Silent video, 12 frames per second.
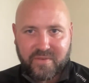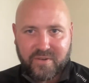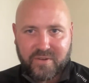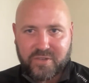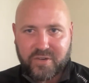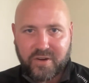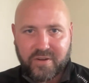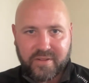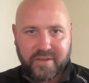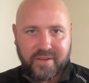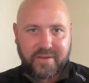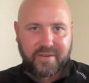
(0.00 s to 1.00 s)
Or
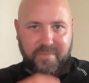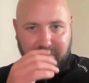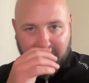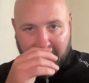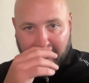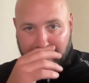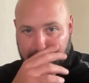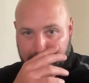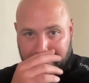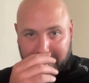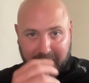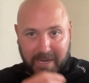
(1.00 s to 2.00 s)
Charlie or Matt,
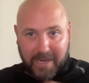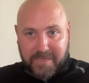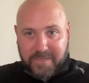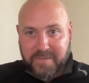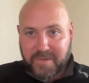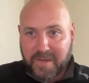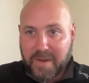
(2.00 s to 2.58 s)
Ashley,